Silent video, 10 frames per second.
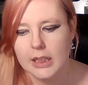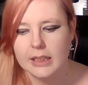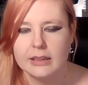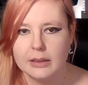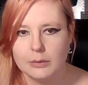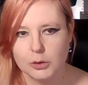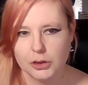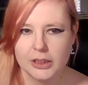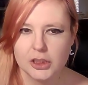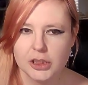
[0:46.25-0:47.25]
they were trying
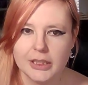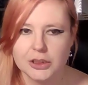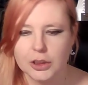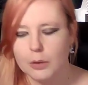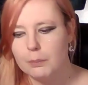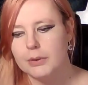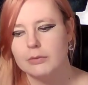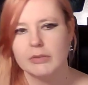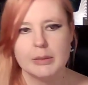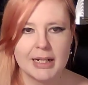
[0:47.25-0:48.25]
to change it up and
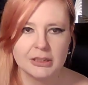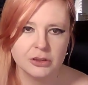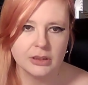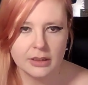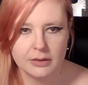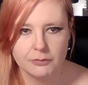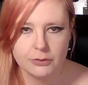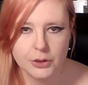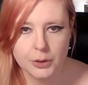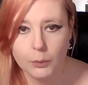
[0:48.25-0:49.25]
reimagine it for a
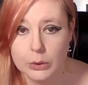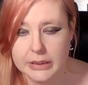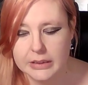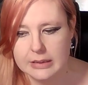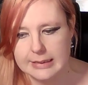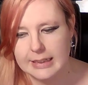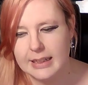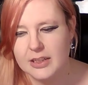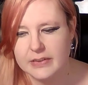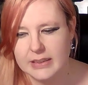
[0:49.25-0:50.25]
new audience and I
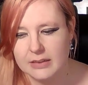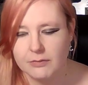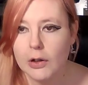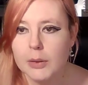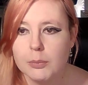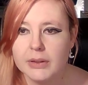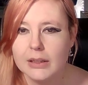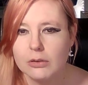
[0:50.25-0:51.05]
just didn't vibe with it,